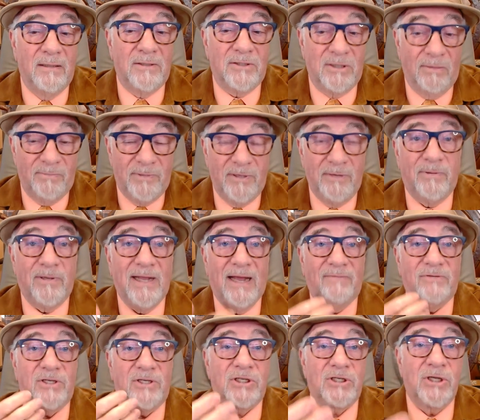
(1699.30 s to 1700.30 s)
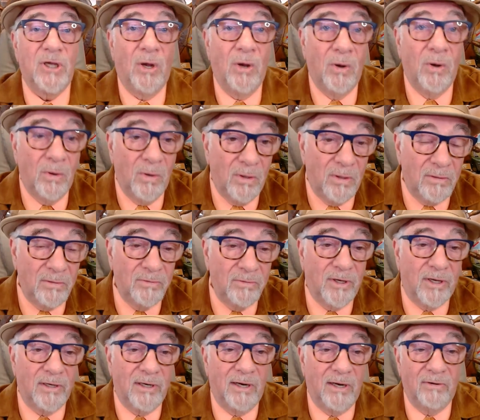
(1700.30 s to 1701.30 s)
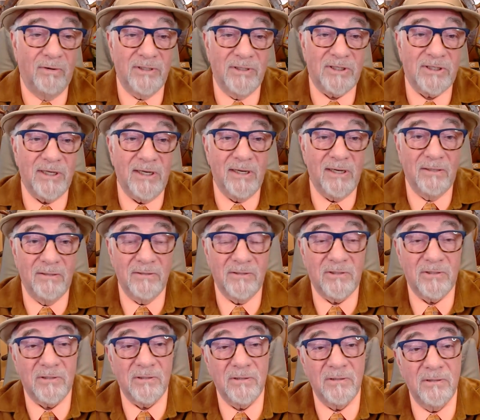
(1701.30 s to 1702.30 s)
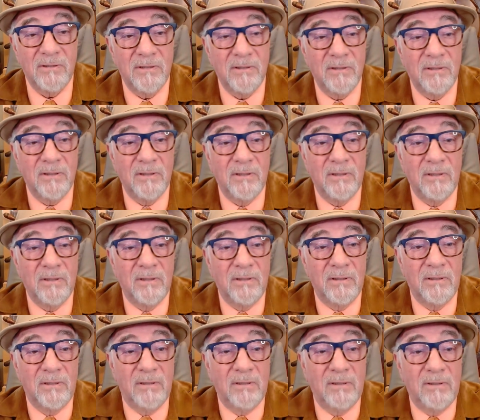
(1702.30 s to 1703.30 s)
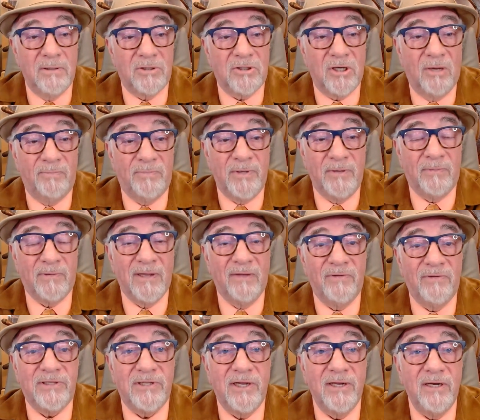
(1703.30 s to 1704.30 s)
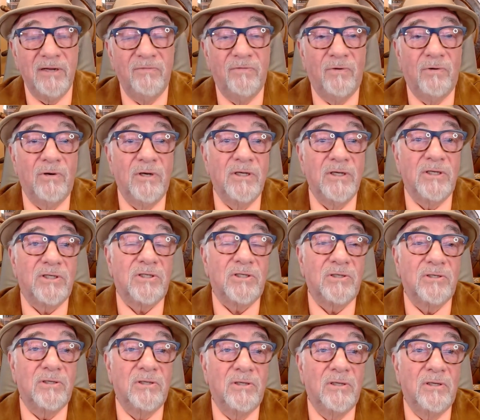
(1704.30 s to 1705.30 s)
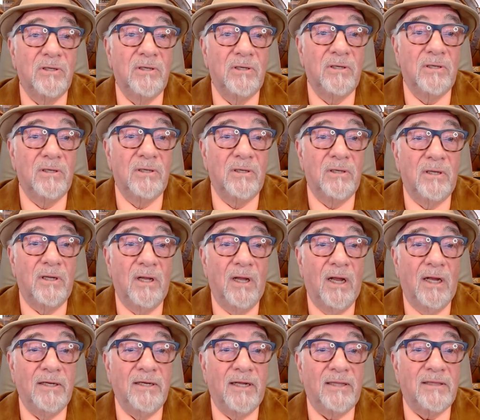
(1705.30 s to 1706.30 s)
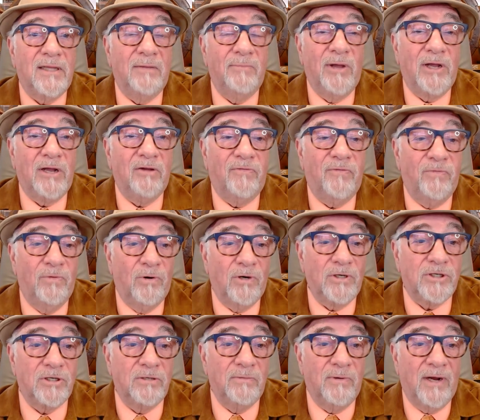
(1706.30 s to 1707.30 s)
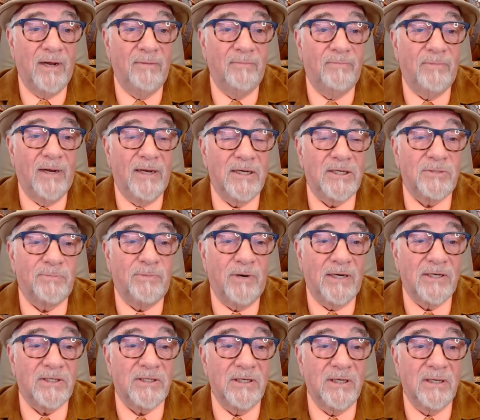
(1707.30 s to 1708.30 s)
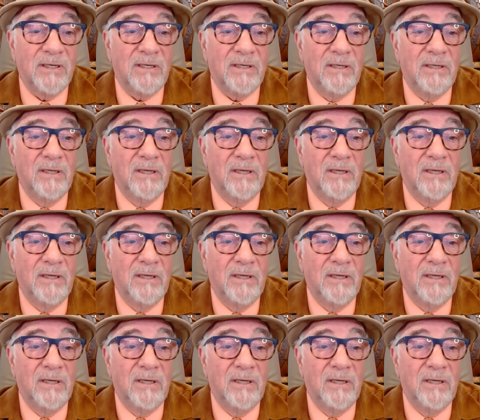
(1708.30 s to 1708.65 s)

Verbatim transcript: Some people have soul. You can hear it in the singers. Some people have a tinny voice, and yet they make a fortune right, by expressing